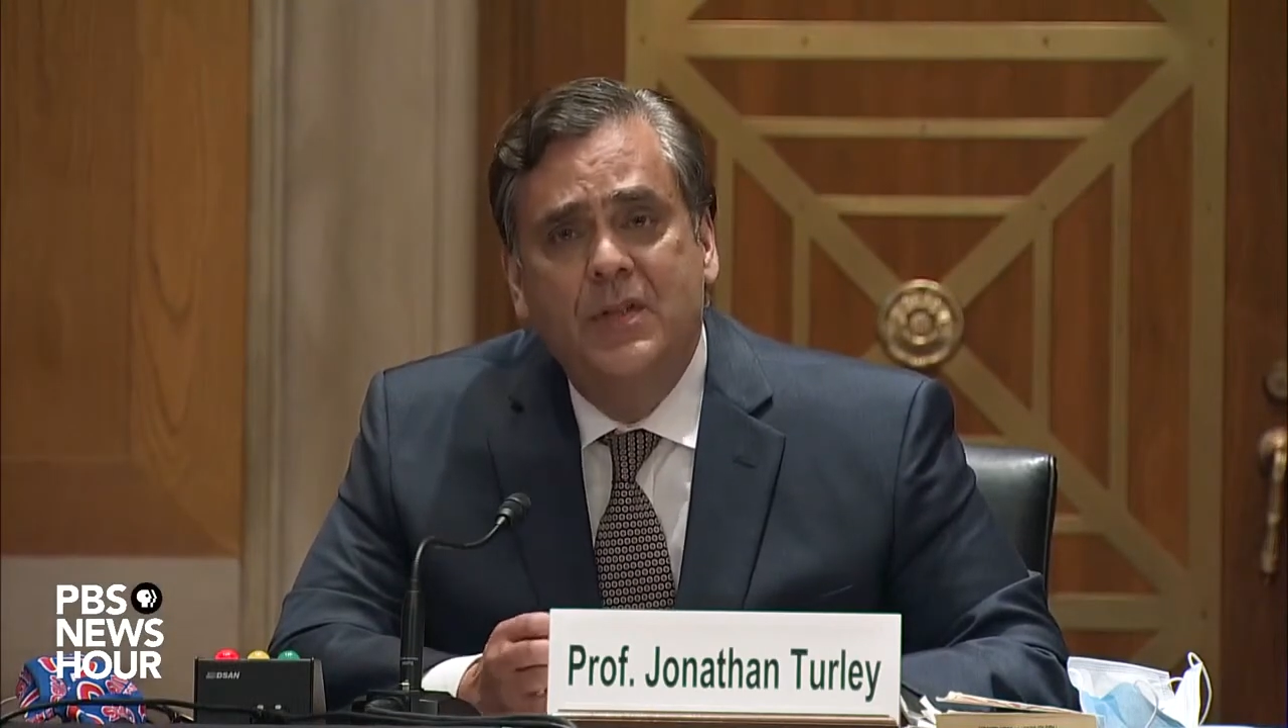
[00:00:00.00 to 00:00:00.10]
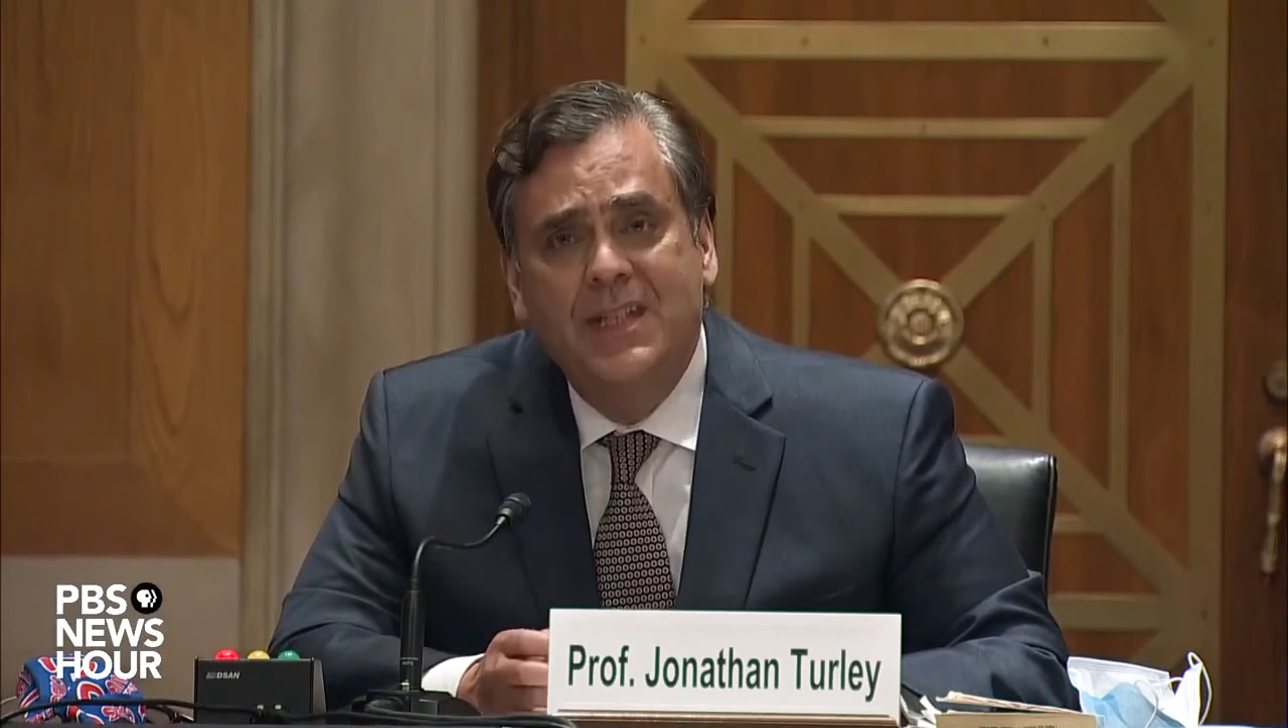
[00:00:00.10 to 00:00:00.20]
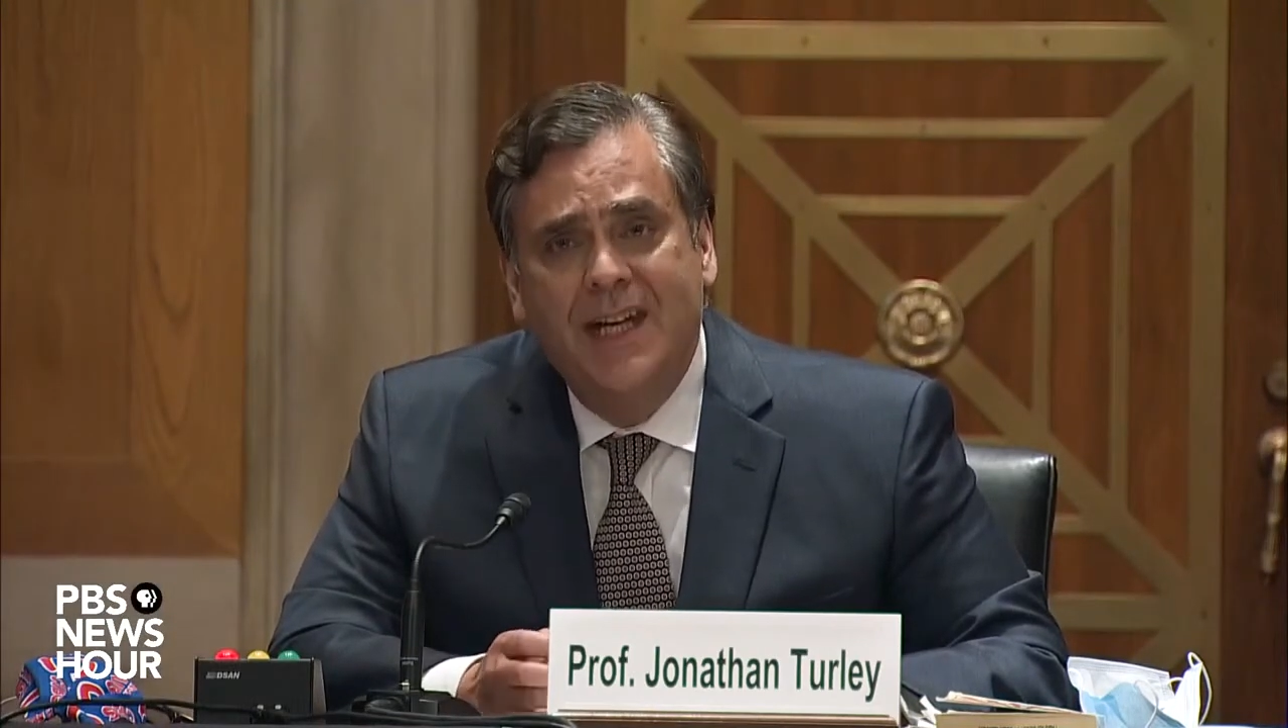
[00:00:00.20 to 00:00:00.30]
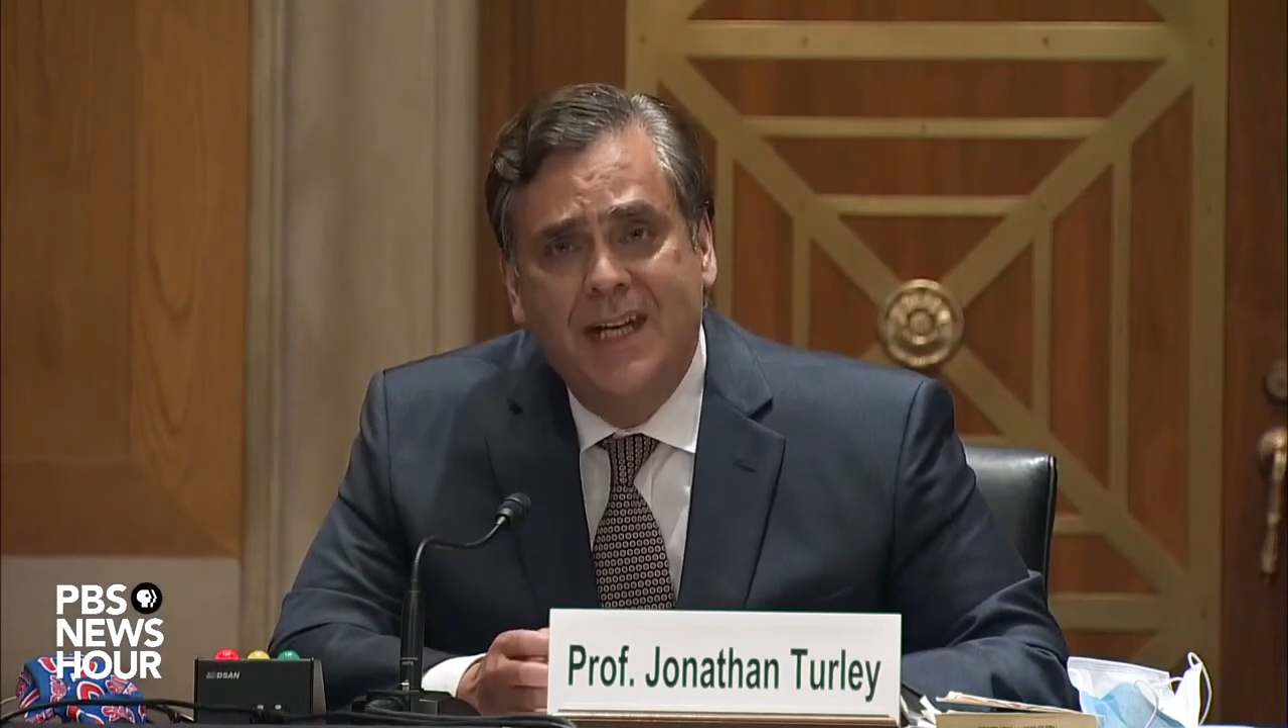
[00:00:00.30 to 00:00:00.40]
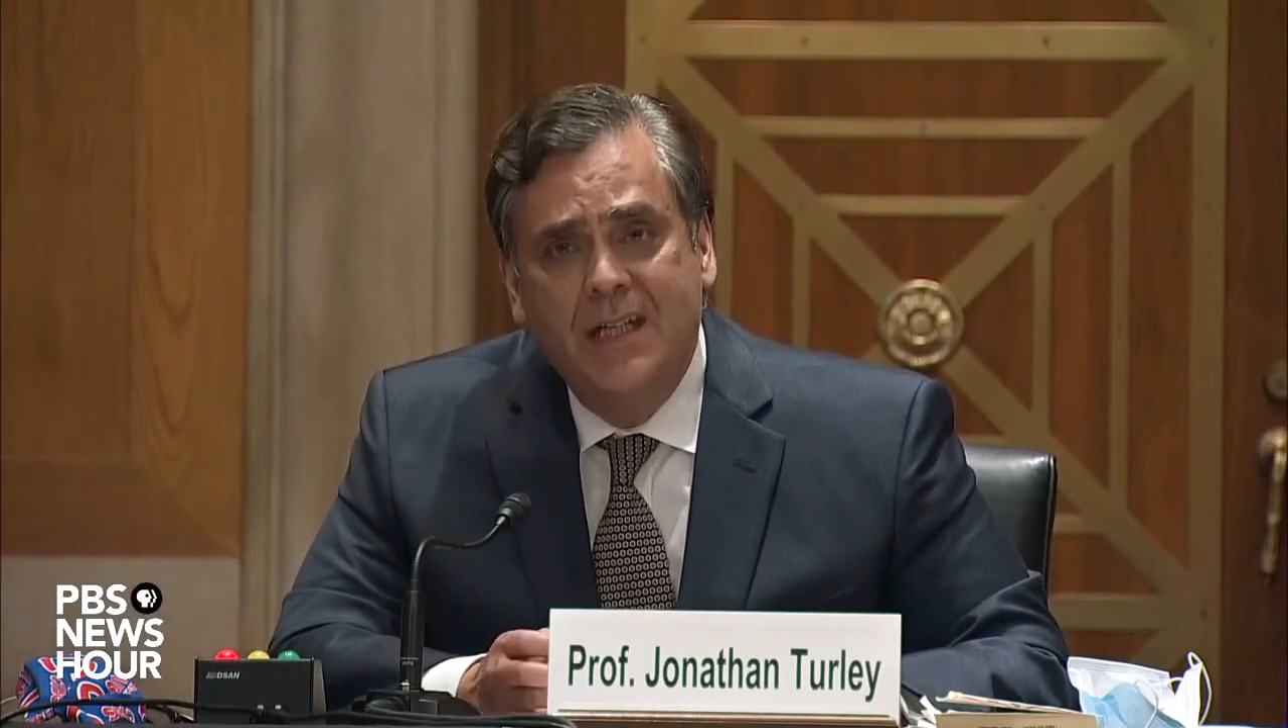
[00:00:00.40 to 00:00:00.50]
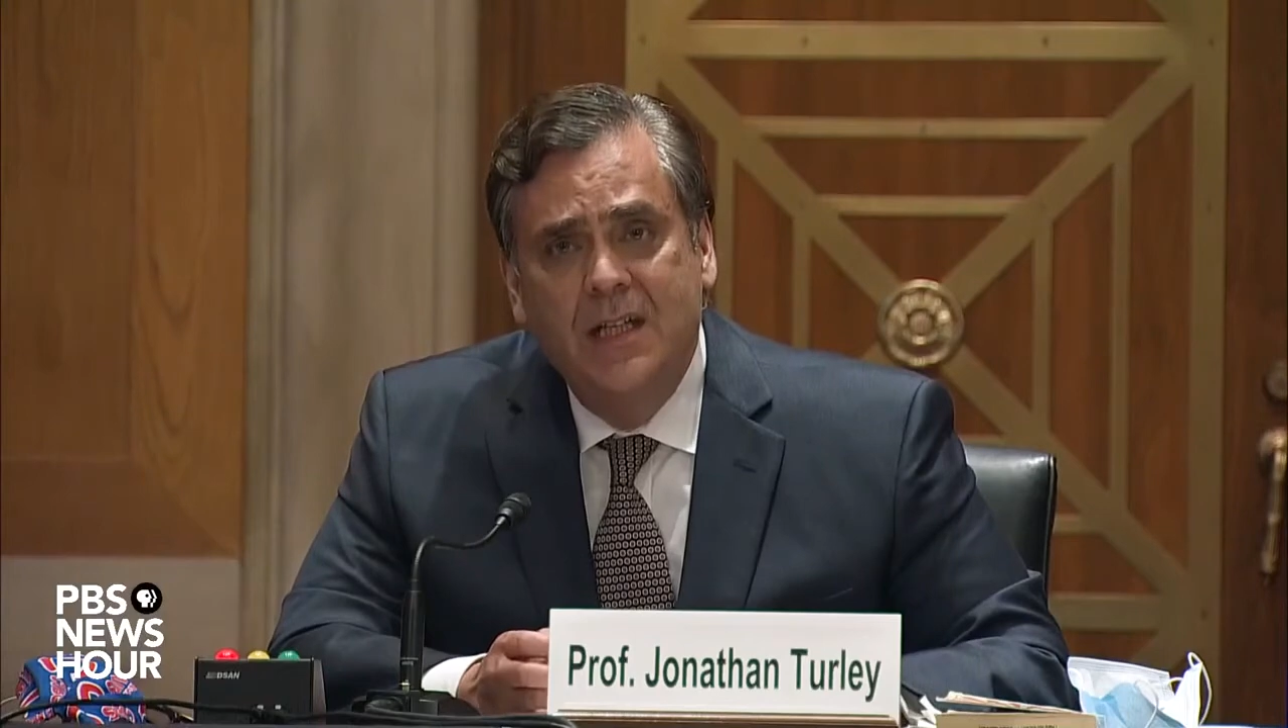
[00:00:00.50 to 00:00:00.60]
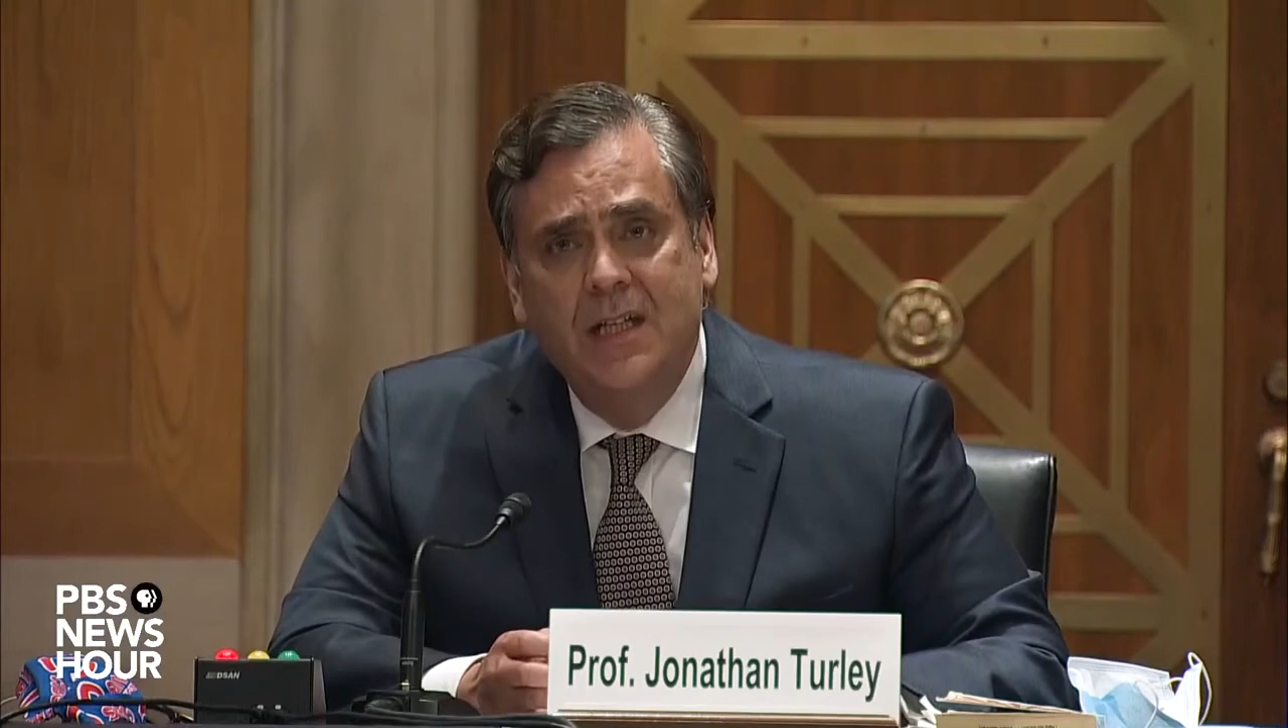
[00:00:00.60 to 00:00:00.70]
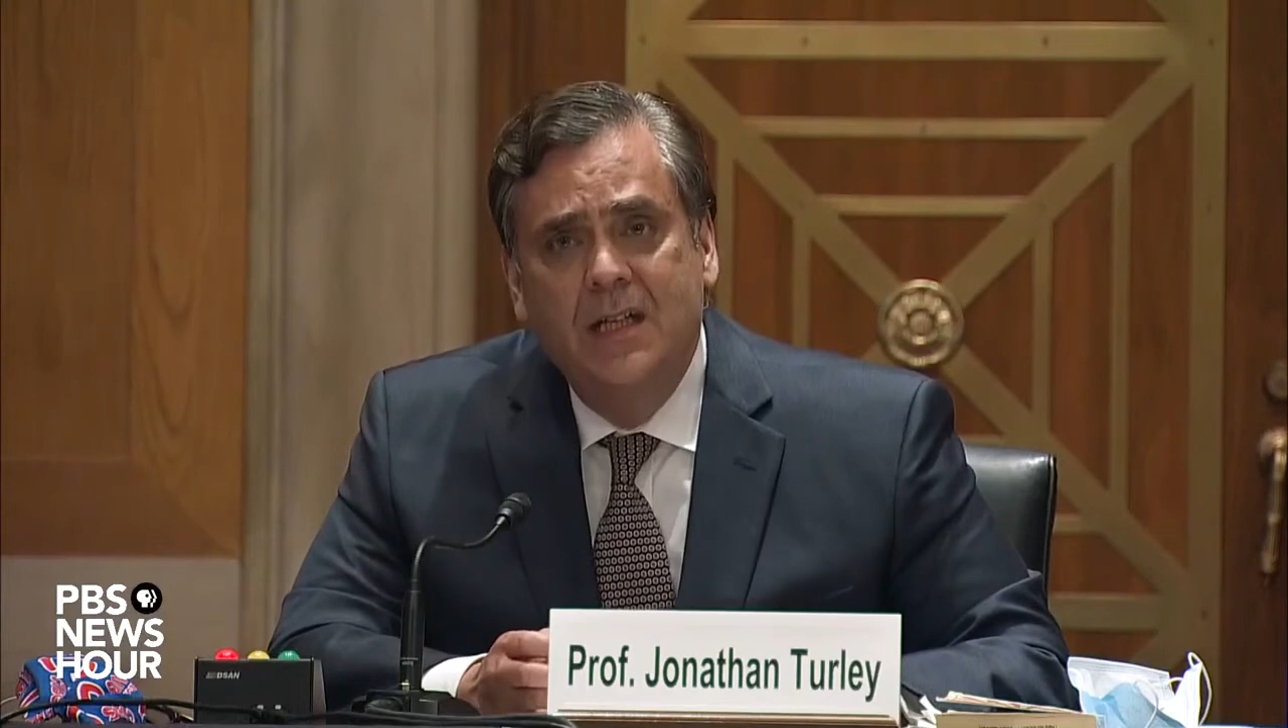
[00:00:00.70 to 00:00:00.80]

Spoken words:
protect